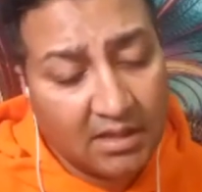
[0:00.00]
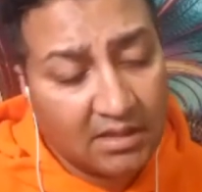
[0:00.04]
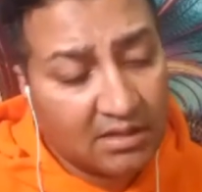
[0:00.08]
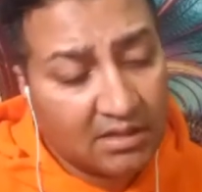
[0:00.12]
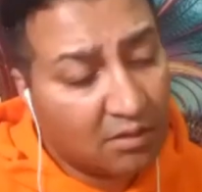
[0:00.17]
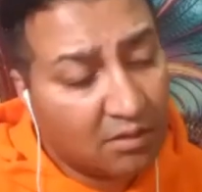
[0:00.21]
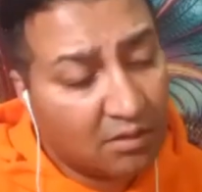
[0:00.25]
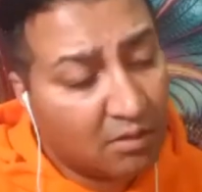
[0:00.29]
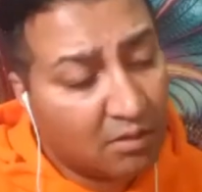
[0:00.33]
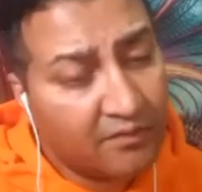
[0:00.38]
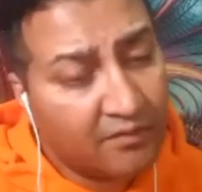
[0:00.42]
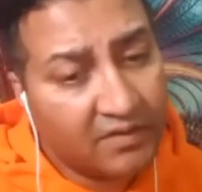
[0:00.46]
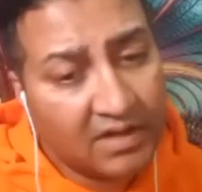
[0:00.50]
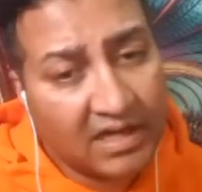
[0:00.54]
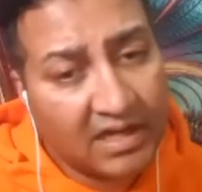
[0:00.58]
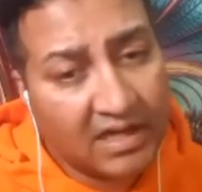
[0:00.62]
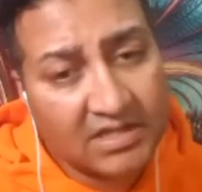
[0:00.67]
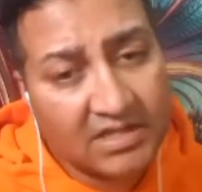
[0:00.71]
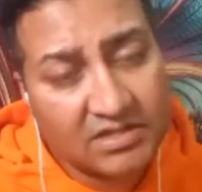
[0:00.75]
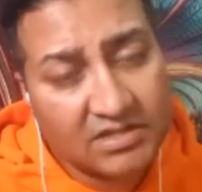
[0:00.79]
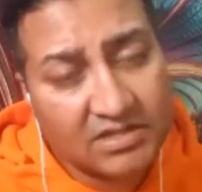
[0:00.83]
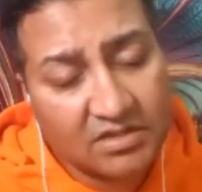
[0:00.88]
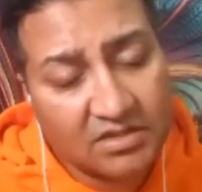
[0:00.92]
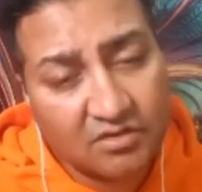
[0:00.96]
Now, over the
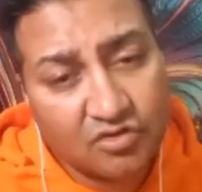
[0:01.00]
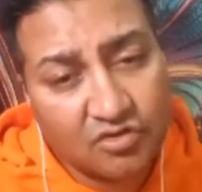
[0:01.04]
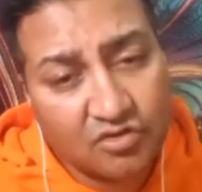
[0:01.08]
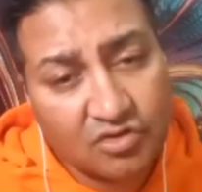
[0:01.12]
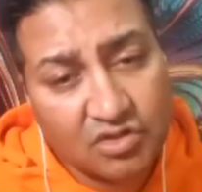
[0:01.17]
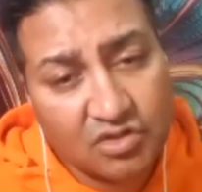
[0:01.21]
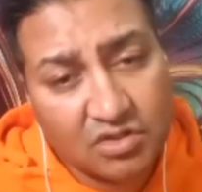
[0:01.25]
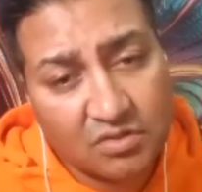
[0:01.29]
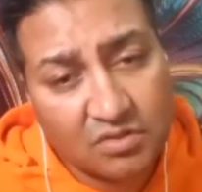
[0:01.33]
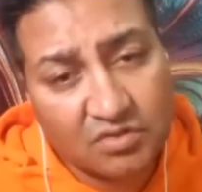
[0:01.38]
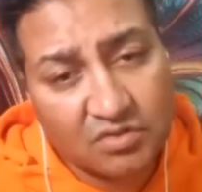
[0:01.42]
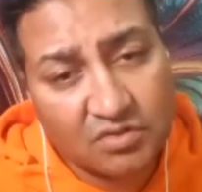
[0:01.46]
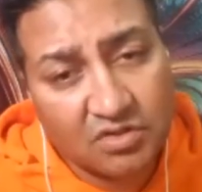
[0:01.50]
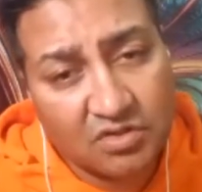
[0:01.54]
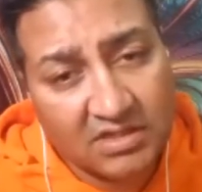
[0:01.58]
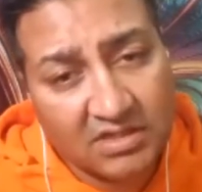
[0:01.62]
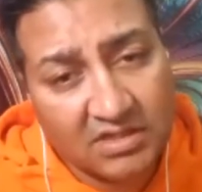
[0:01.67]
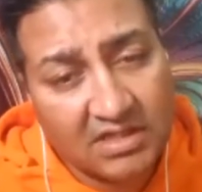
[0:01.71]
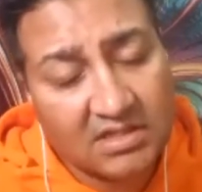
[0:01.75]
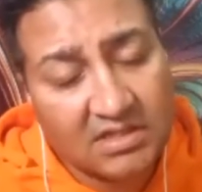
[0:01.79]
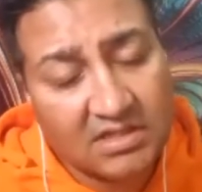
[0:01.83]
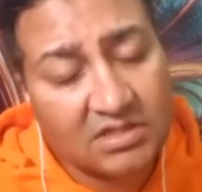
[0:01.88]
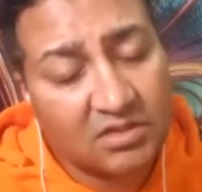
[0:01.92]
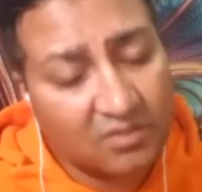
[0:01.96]
last 100, 200
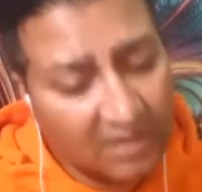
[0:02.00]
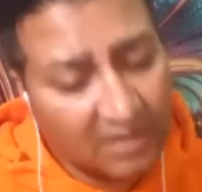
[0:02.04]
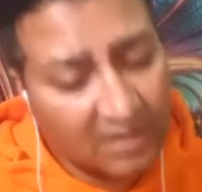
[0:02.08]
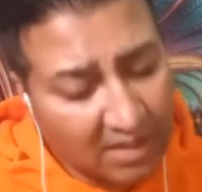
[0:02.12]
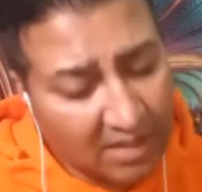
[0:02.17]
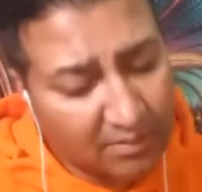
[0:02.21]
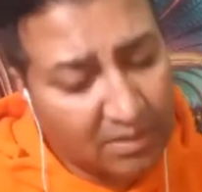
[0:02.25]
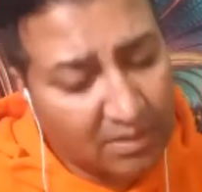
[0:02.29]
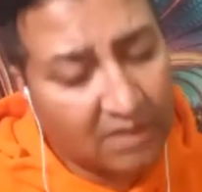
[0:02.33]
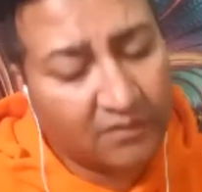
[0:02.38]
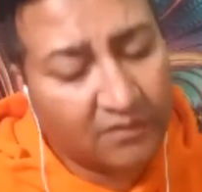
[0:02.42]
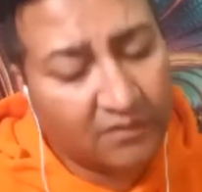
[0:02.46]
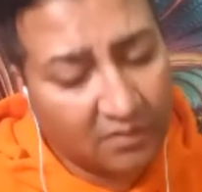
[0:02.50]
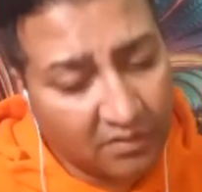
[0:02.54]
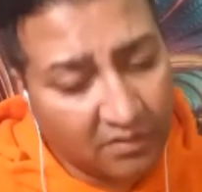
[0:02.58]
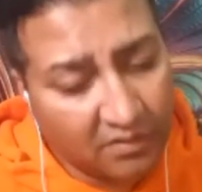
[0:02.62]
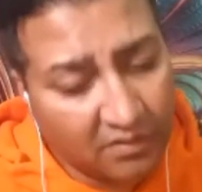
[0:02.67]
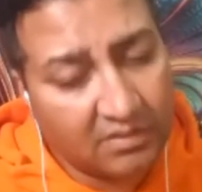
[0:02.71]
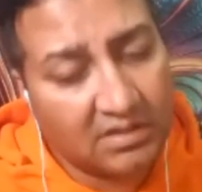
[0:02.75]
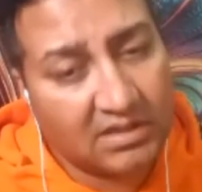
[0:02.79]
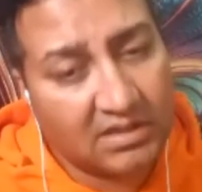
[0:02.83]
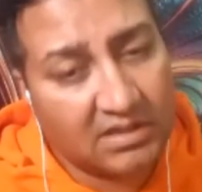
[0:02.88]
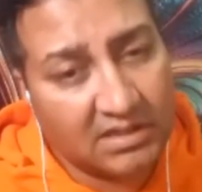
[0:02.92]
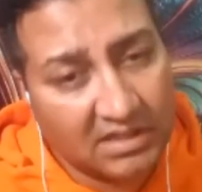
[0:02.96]
years, you came here for a
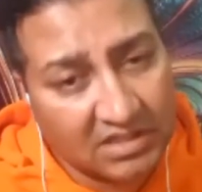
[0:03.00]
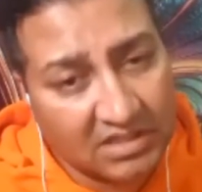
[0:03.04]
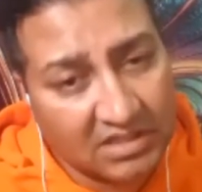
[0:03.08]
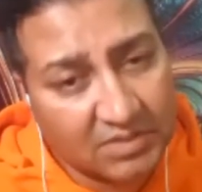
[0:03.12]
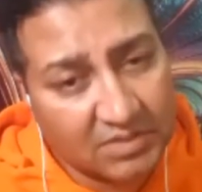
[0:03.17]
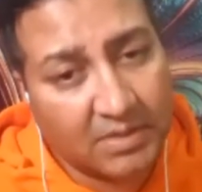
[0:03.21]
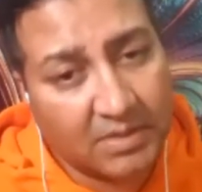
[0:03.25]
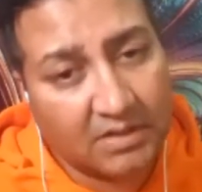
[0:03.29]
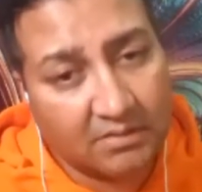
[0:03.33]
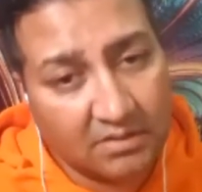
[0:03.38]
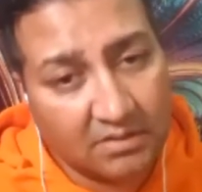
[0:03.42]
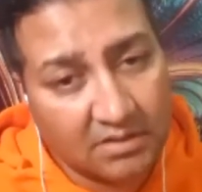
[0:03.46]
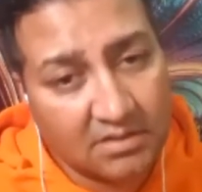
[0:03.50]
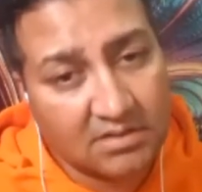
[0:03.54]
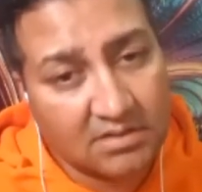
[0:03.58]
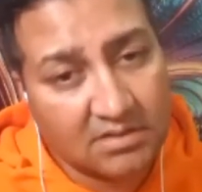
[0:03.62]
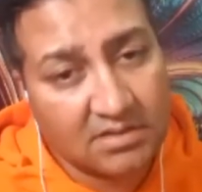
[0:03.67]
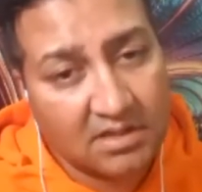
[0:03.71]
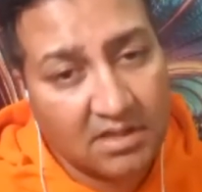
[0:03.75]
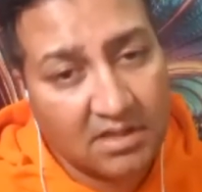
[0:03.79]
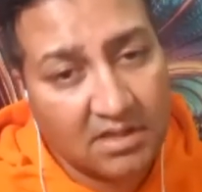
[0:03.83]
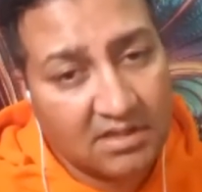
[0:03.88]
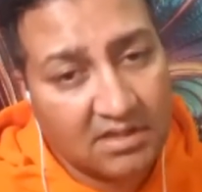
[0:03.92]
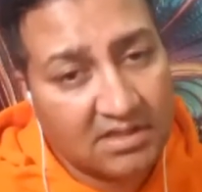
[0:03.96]
3D experience.
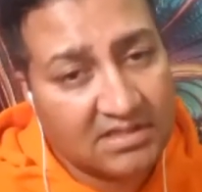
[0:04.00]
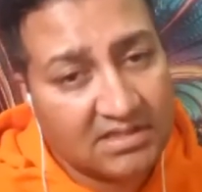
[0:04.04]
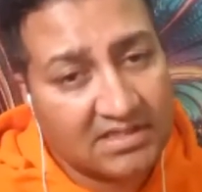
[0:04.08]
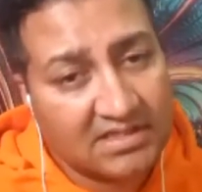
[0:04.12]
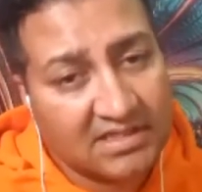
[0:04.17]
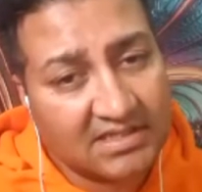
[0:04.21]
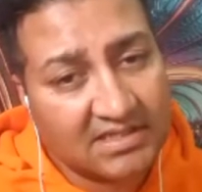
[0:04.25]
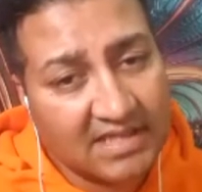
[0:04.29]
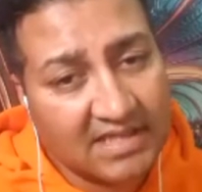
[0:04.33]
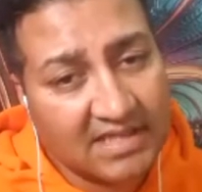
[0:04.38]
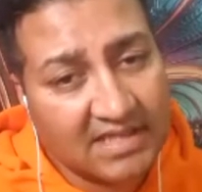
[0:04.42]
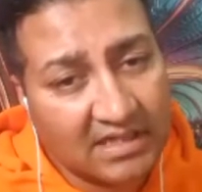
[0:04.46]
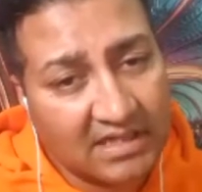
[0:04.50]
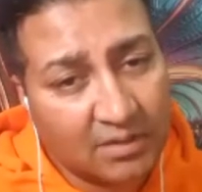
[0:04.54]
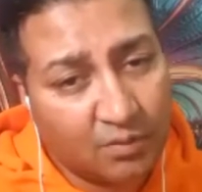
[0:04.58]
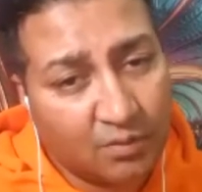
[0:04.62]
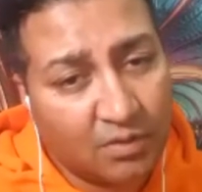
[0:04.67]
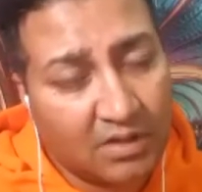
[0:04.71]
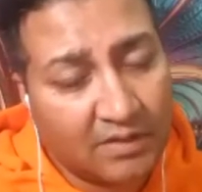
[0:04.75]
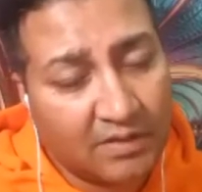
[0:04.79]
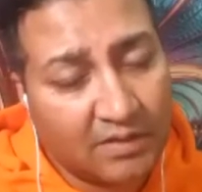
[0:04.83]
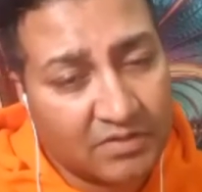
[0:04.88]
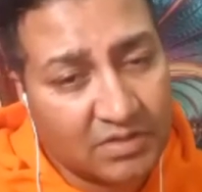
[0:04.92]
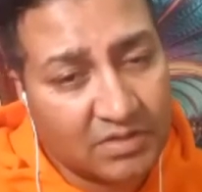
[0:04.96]
This is exactly
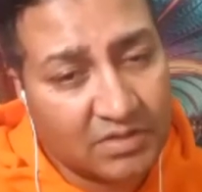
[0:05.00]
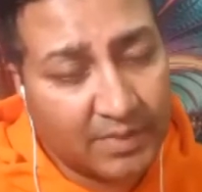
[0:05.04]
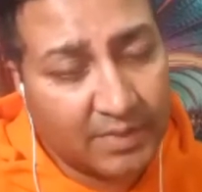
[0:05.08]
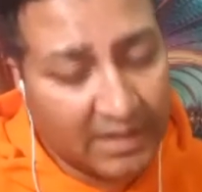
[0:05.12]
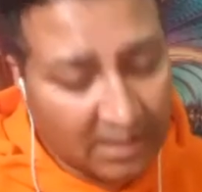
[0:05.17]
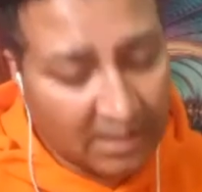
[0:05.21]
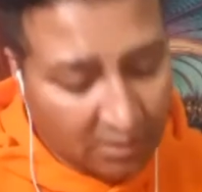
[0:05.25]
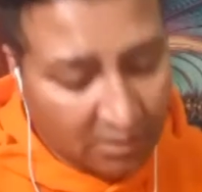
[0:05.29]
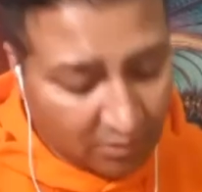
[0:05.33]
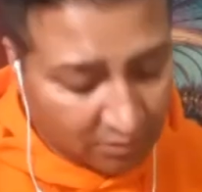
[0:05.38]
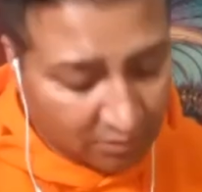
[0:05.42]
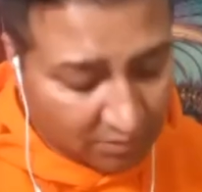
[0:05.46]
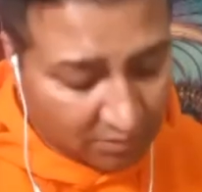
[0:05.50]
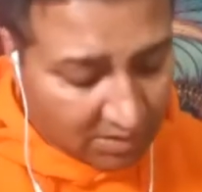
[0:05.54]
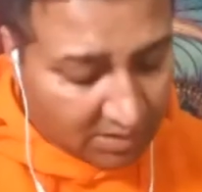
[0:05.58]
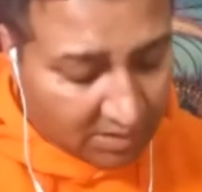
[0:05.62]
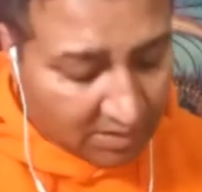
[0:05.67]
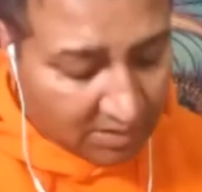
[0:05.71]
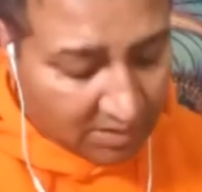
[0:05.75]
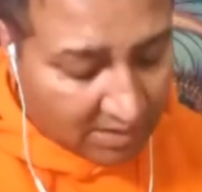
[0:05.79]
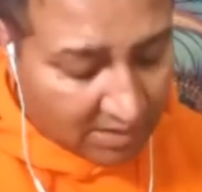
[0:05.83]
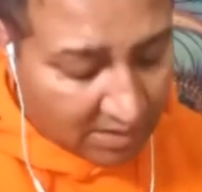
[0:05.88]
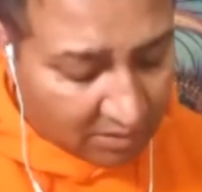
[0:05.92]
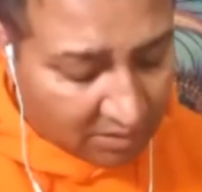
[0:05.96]
what it was about.
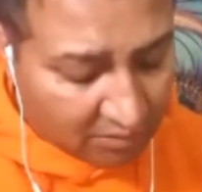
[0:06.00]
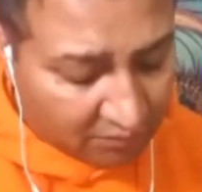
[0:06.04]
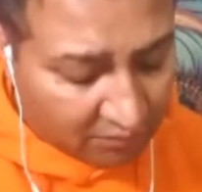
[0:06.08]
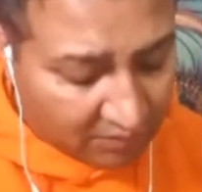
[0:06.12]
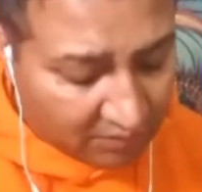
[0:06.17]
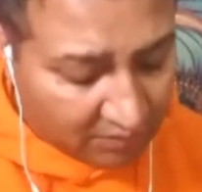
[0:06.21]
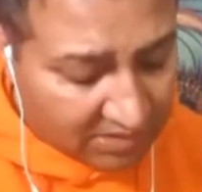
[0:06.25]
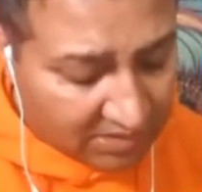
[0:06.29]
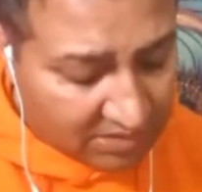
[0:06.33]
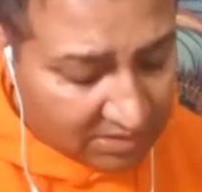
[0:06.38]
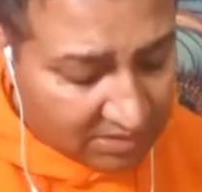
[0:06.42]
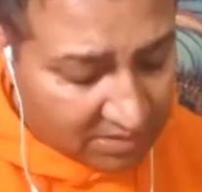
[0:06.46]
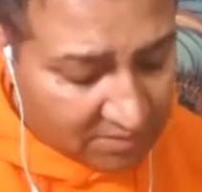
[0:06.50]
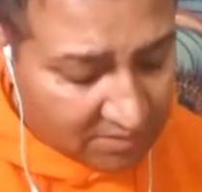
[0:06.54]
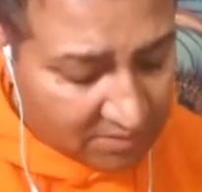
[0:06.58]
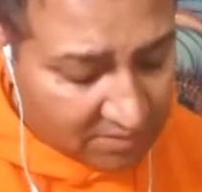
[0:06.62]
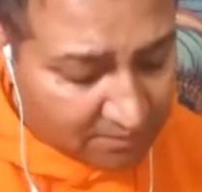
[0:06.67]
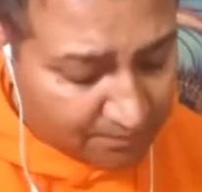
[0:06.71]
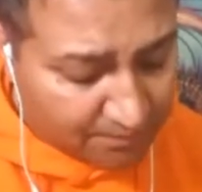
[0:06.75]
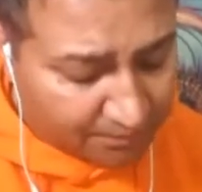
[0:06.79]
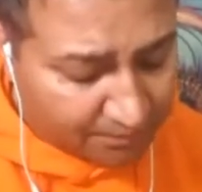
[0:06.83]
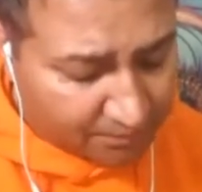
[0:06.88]
And the reason